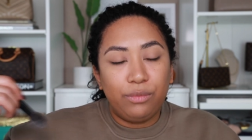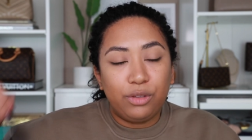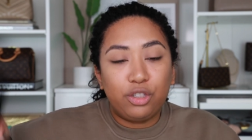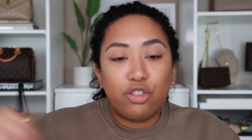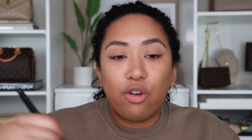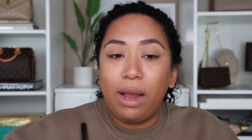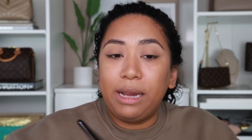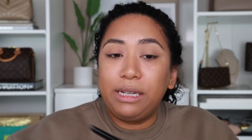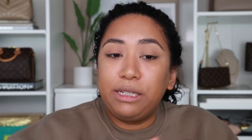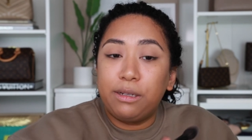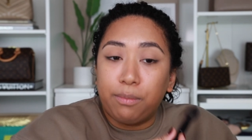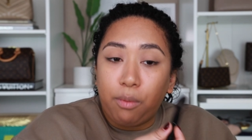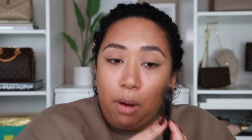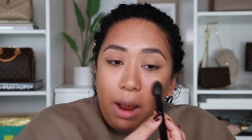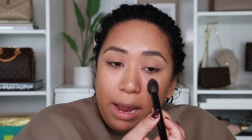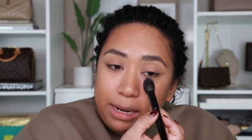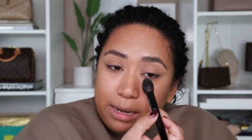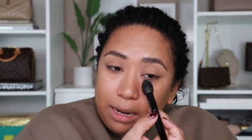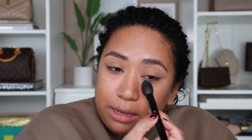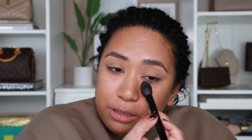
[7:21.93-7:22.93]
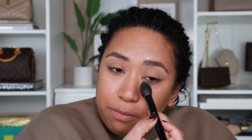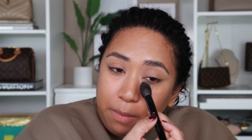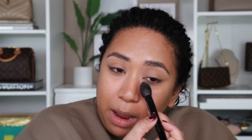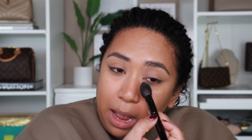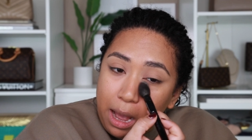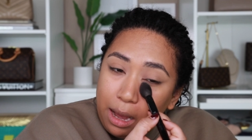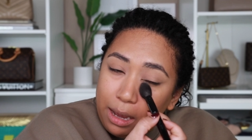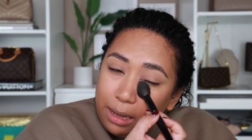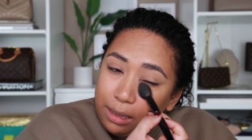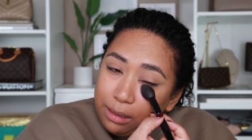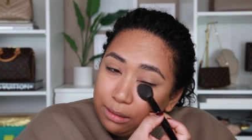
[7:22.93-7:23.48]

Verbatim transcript: trying to brighten under my